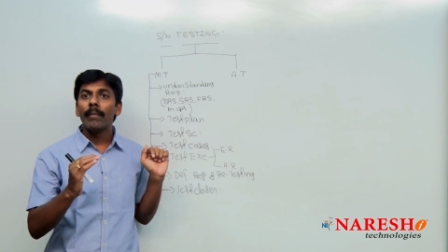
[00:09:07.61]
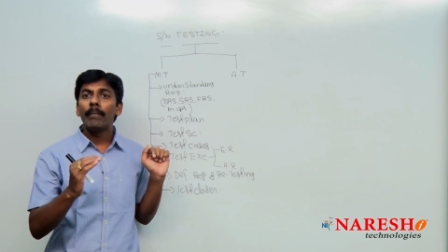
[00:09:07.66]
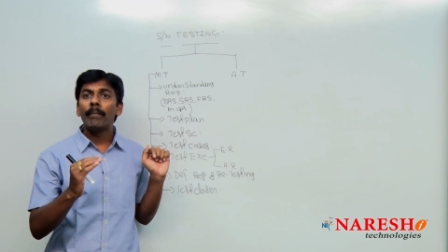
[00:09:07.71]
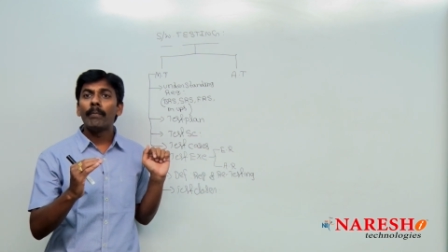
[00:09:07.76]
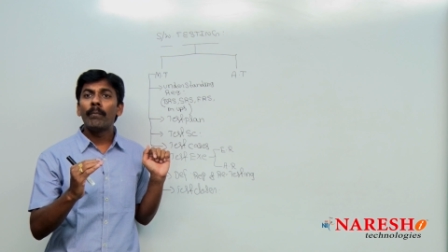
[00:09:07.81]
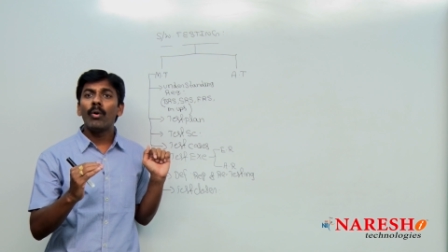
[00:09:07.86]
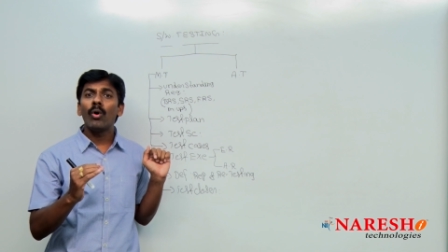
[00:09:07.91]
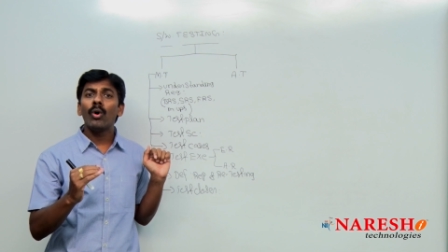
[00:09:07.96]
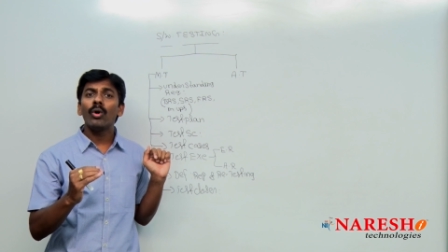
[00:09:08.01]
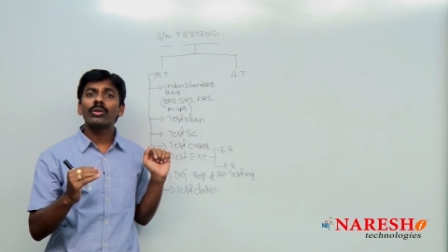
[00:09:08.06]

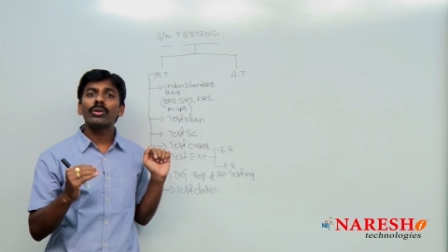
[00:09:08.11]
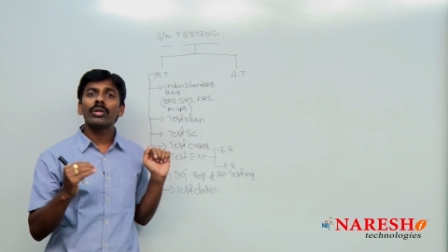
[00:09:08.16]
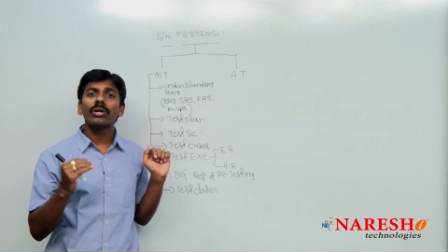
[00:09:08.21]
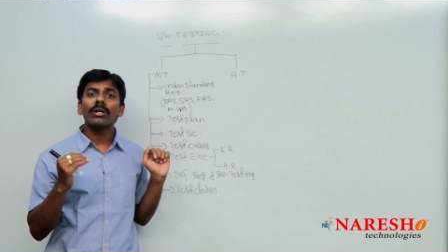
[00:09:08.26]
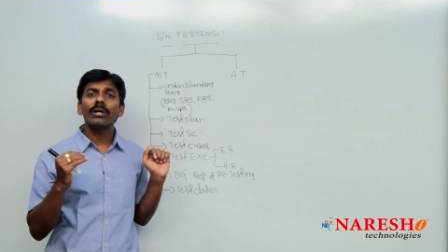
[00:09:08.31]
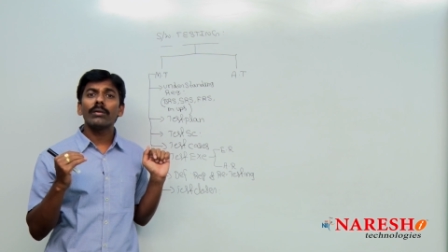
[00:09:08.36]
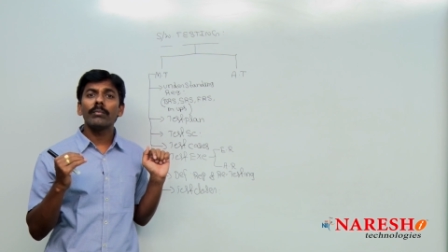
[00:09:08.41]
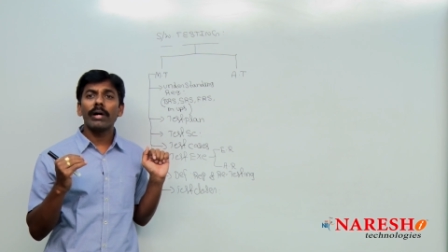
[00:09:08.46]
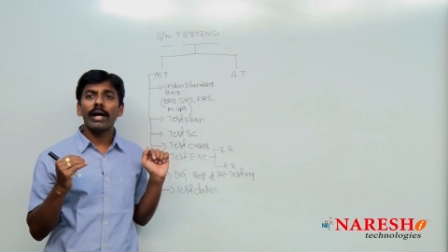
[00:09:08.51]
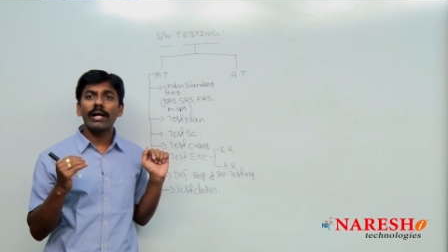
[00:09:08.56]
Both
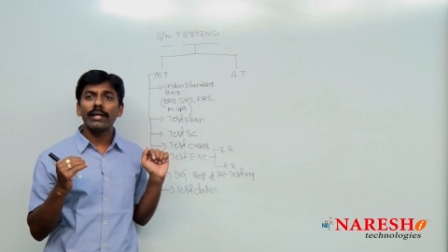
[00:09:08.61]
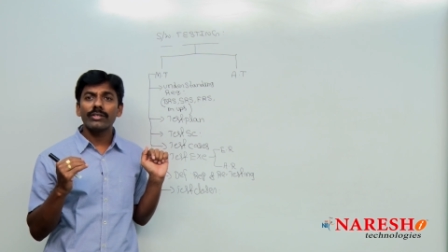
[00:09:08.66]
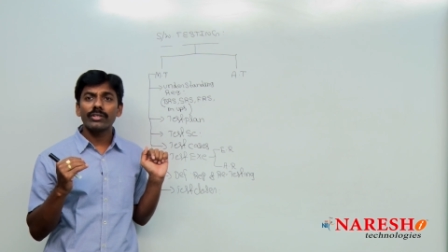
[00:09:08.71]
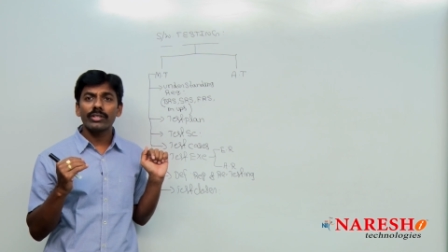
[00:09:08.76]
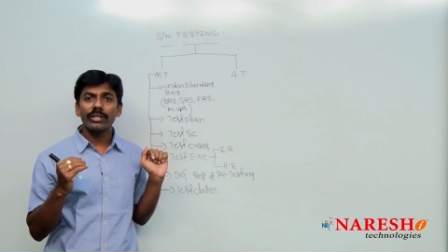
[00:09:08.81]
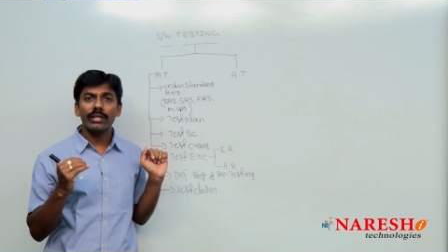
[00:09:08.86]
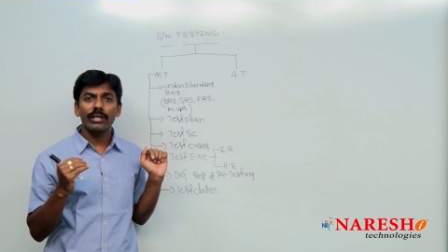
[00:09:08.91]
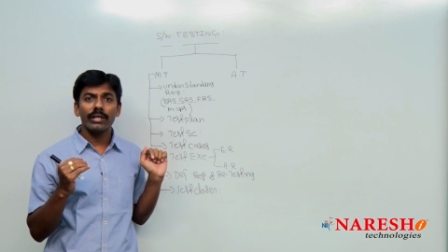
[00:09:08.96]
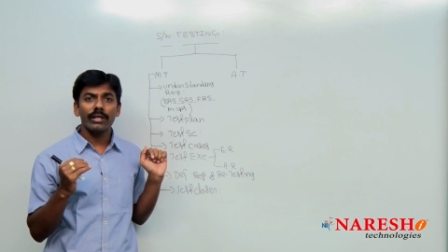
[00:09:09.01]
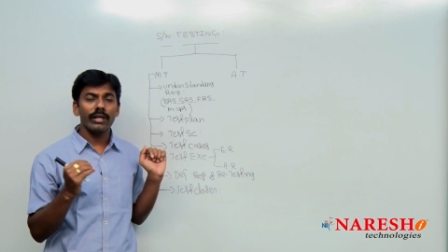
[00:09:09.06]
are
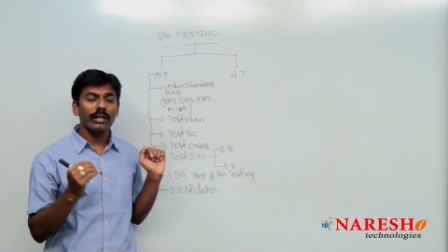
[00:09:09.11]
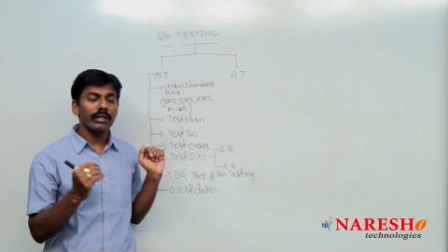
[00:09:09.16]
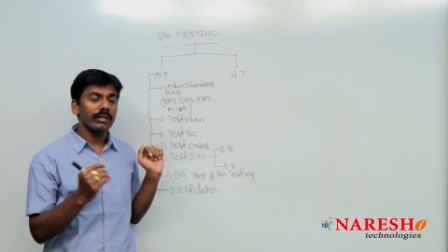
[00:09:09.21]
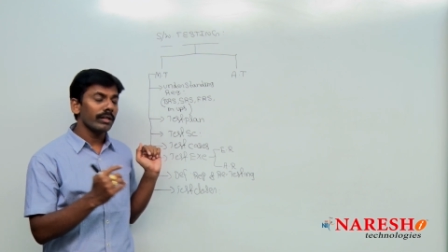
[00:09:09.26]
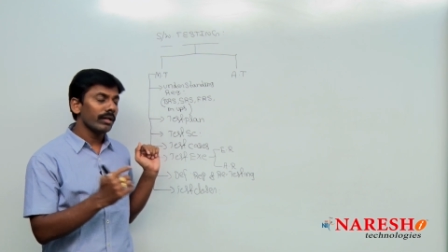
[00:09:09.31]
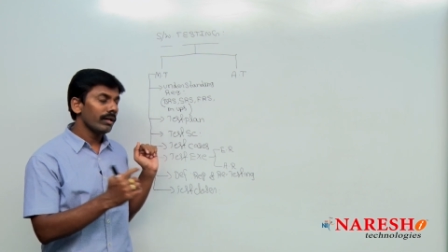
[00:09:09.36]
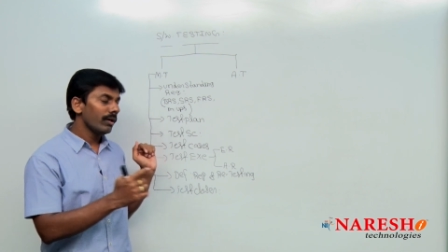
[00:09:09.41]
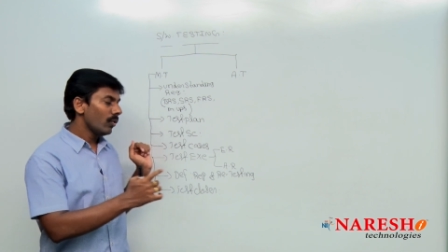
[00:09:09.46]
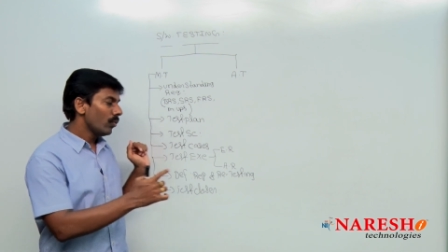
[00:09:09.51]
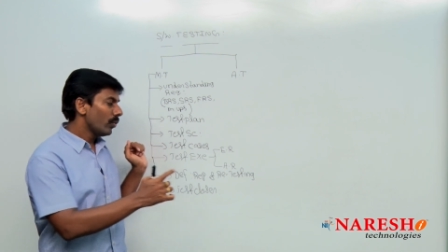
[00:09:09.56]
matching it,
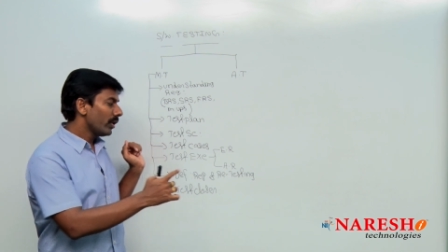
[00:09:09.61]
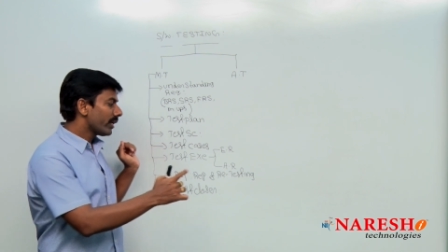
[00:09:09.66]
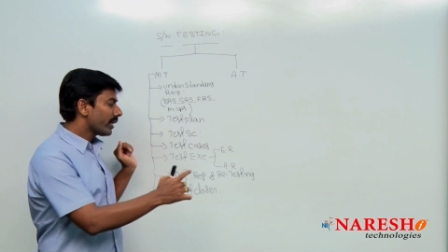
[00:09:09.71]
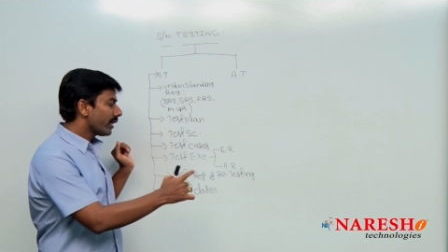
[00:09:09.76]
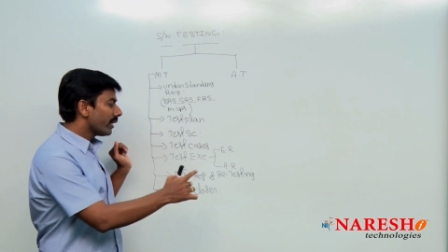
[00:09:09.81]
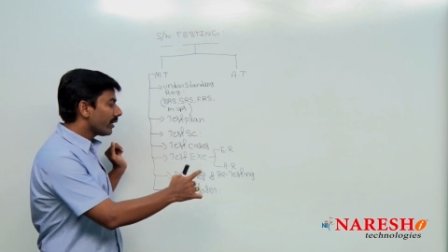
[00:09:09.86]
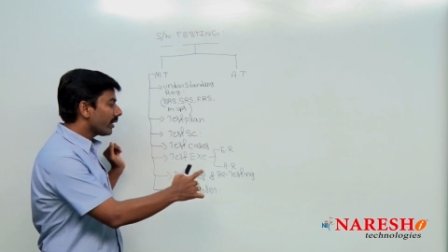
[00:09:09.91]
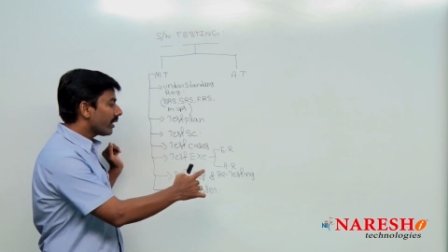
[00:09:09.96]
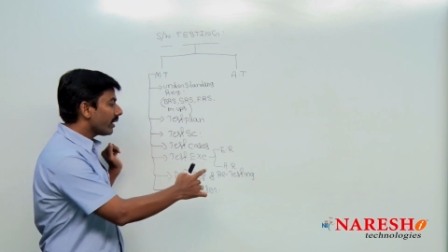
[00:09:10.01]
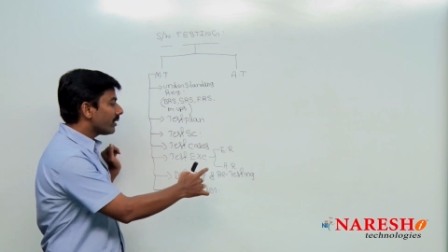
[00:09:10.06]
we
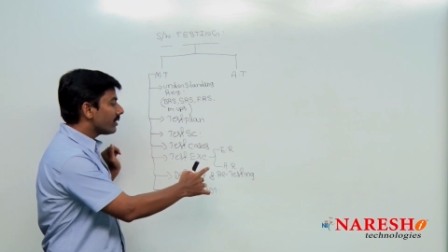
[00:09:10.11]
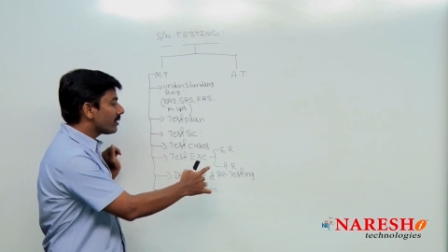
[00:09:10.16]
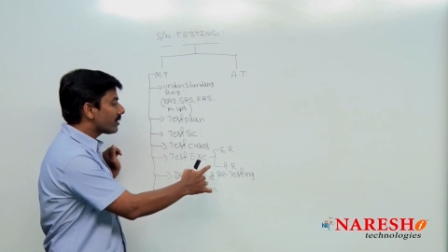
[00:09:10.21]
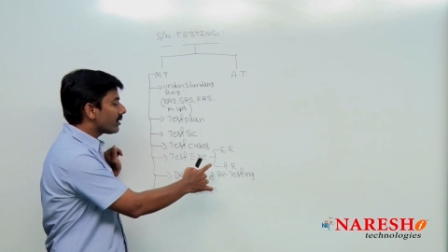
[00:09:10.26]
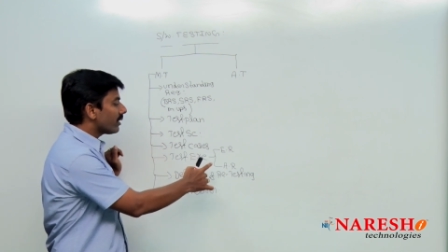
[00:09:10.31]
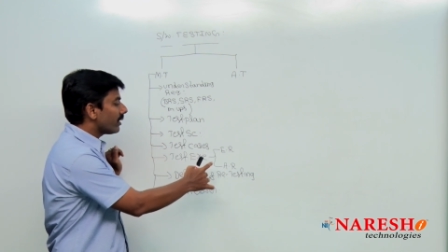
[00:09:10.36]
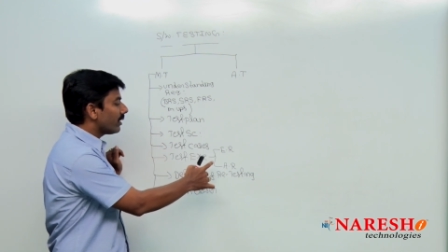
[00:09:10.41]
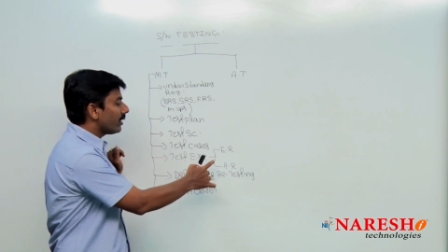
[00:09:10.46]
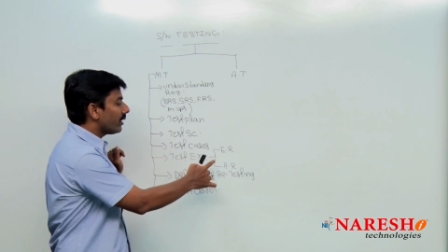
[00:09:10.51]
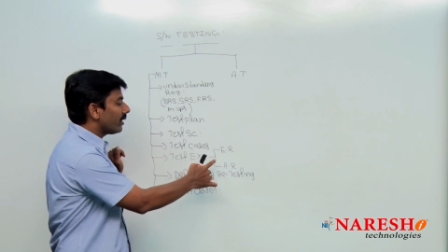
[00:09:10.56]
can
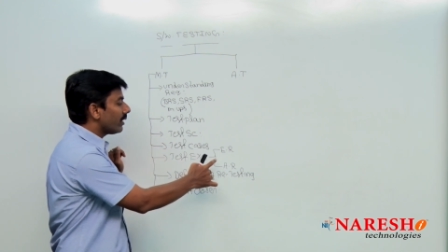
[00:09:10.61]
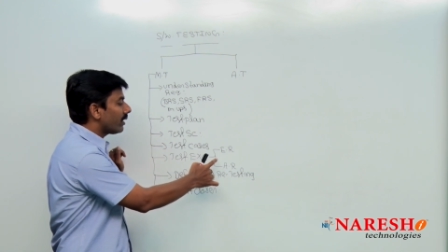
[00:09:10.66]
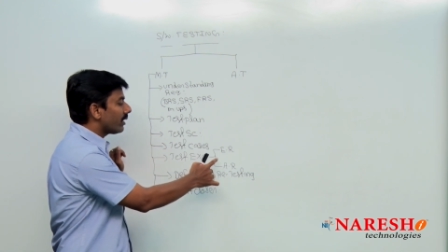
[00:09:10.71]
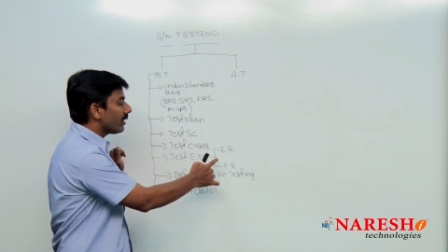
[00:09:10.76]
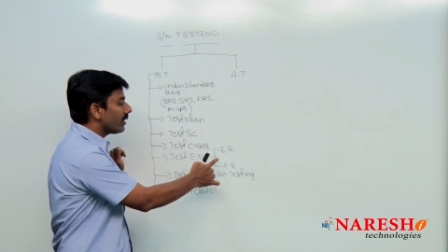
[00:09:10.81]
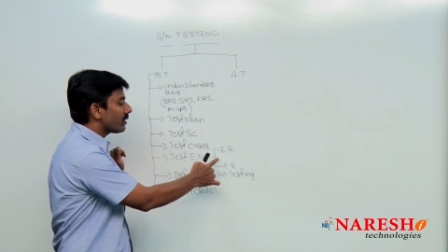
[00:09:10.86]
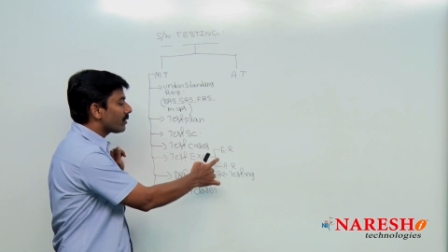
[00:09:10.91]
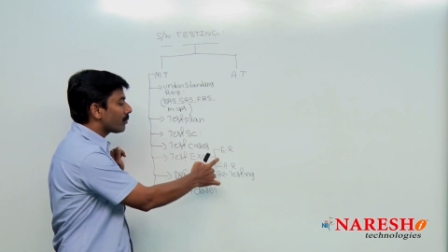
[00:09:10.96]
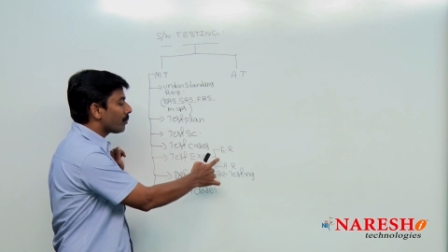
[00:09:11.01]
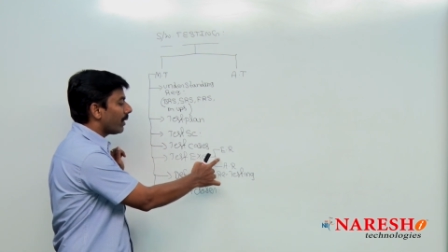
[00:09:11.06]
consider it
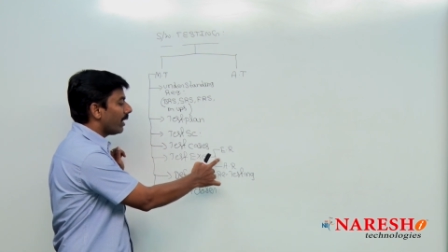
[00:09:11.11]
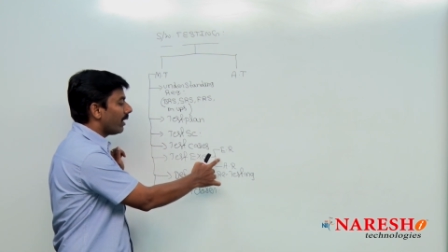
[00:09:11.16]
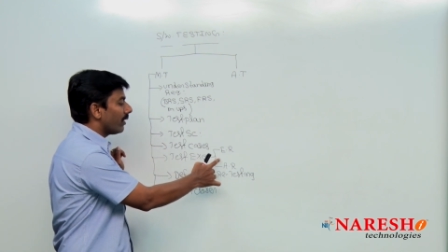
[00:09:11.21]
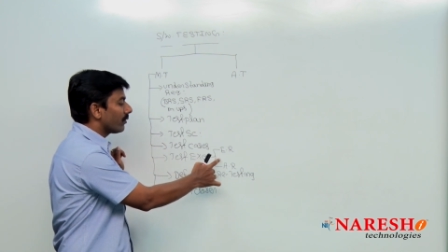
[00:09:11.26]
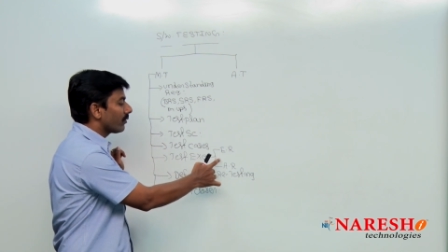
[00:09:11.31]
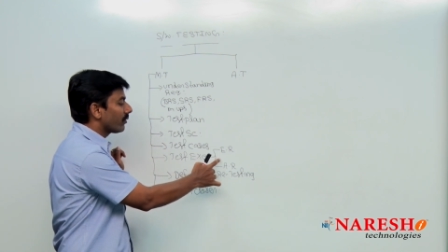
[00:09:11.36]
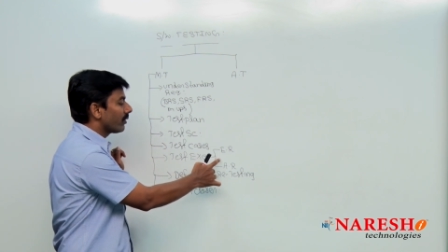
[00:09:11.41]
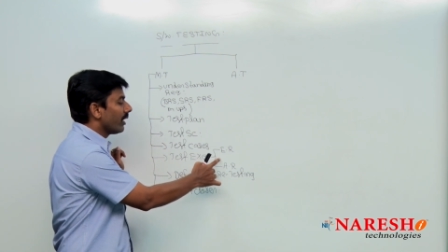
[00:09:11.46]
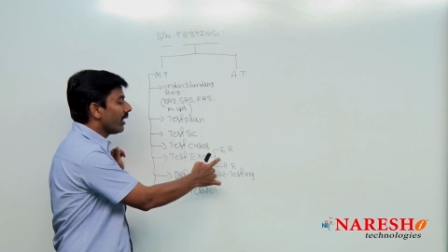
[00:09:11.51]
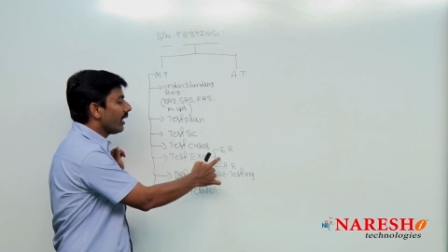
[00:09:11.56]
is
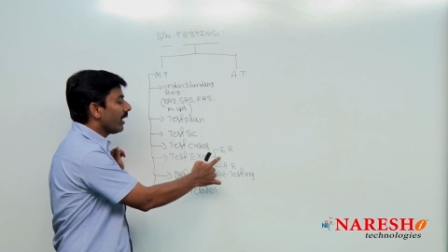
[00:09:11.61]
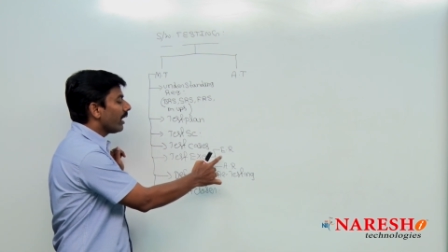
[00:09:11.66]
pass.